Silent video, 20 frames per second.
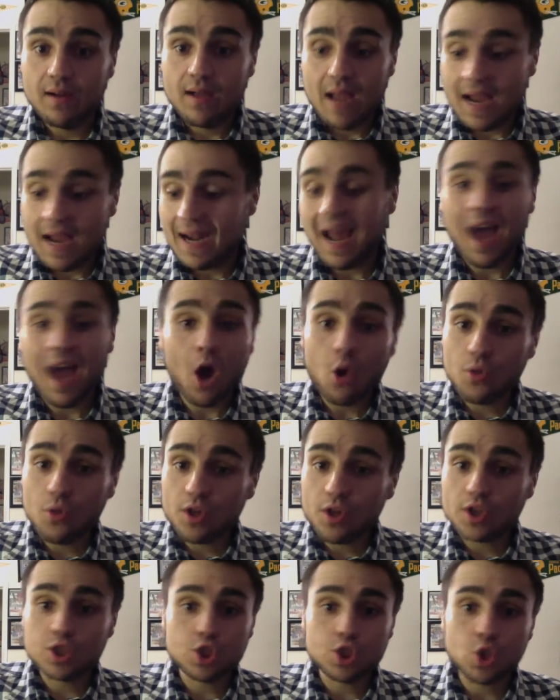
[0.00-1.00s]
And how they're
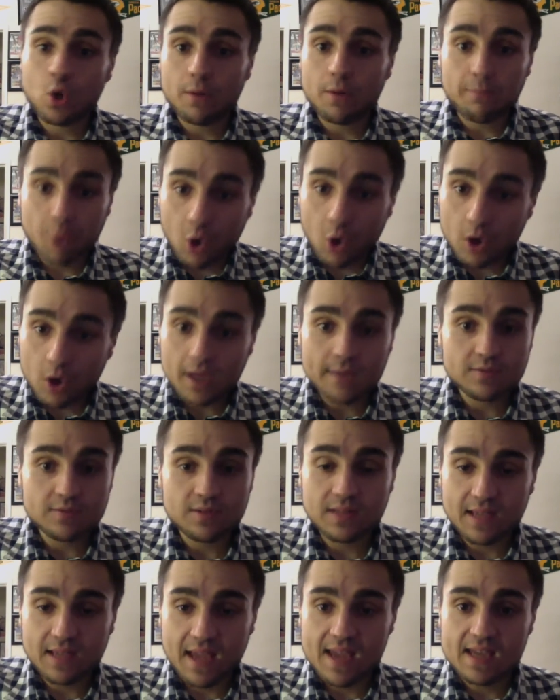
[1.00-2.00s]
going to shorten ball games for
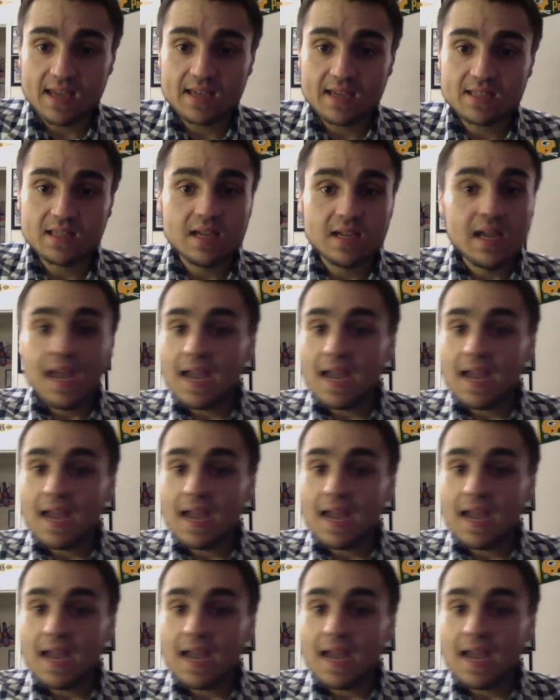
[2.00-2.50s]
the Yankees.